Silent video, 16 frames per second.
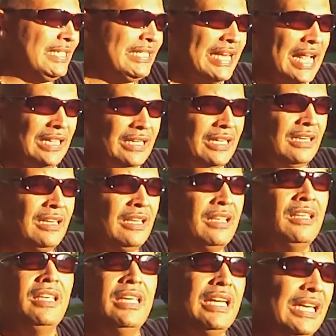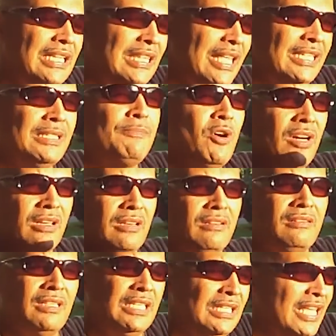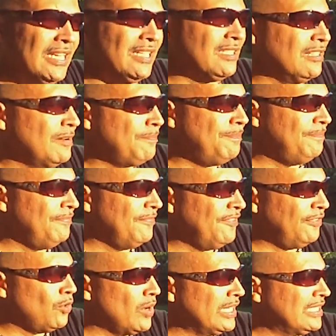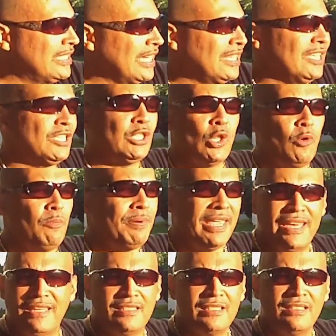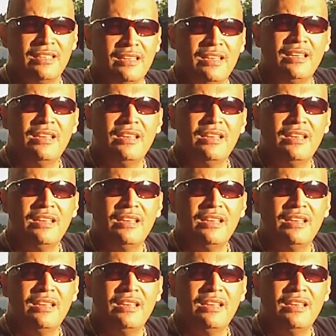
mentality and he lets Mark he lets up Floyd set this slow pace,